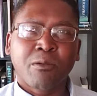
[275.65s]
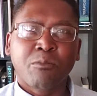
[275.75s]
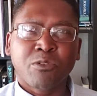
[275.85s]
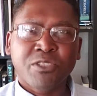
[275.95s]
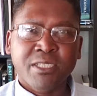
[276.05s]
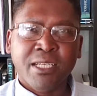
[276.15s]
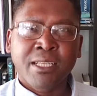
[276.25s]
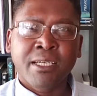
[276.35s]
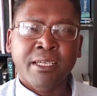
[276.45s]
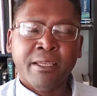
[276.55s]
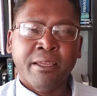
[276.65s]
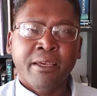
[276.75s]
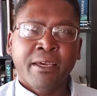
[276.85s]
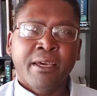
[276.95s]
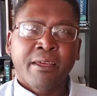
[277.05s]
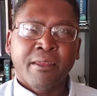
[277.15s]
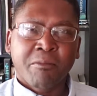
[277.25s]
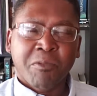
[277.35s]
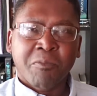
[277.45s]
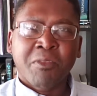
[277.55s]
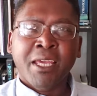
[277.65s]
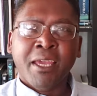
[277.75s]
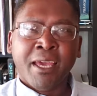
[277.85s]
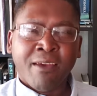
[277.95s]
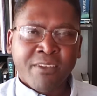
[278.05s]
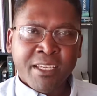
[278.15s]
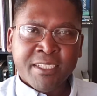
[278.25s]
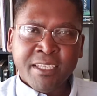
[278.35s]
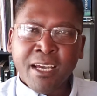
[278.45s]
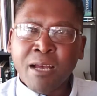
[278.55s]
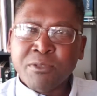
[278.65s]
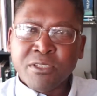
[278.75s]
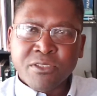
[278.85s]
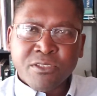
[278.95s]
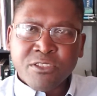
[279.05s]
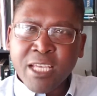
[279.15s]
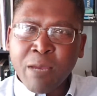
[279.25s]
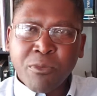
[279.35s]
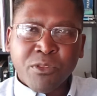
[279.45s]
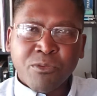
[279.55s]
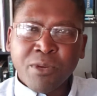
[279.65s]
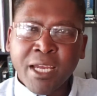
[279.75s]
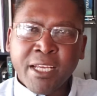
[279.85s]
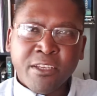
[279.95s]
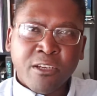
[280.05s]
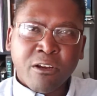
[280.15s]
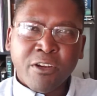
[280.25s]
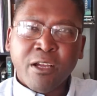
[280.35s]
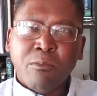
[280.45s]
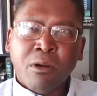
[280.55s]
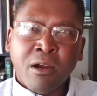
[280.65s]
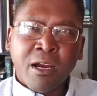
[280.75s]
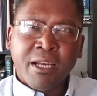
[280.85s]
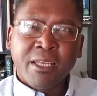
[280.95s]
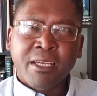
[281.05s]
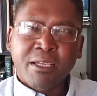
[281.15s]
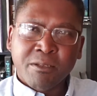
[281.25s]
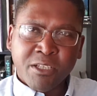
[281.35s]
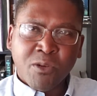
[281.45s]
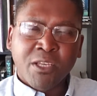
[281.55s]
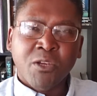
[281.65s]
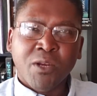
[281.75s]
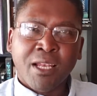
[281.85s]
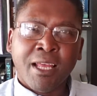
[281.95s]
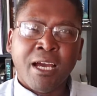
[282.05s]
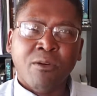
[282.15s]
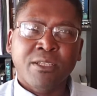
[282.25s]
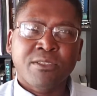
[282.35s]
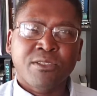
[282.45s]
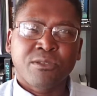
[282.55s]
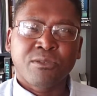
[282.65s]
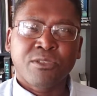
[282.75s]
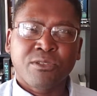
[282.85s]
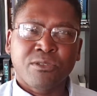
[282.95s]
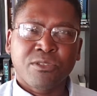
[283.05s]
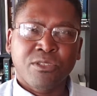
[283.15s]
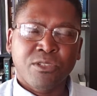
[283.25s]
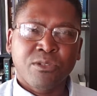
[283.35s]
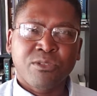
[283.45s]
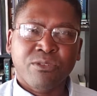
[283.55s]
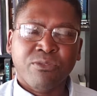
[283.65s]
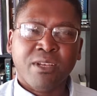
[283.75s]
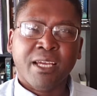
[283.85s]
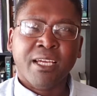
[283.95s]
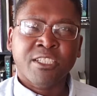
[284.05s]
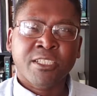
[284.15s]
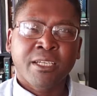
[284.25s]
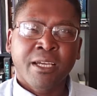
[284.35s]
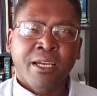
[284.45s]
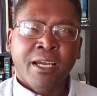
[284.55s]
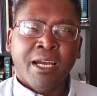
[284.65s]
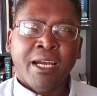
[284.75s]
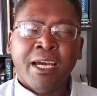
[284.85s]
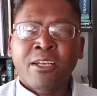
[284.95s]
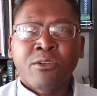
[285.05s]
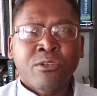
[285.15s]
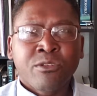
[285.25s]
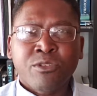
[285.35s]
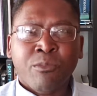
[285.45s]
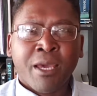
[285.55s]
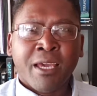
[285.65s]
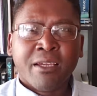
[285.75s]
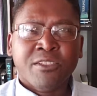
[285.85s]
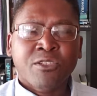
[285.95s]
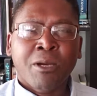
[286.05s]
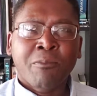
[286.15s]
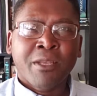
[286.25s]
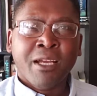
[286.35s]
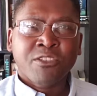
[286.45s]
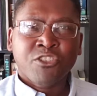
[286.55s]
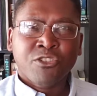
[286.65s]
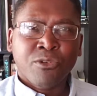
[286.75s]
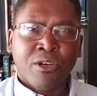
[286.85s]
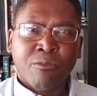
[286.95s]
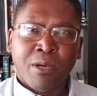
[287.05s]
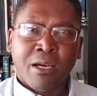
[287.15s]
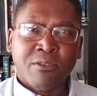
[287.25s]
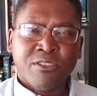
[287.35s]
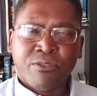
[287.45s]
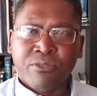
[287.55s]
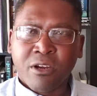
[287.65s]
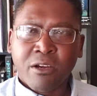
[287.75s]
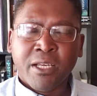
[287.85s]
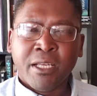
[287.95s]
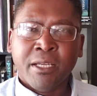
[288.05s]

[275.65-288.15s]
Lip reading: Mozilla, they have easy options. You tap on the right URL bar, and, you know, you allow it to use the Flash. I don't use a Mac, so I'm not sure about Safari.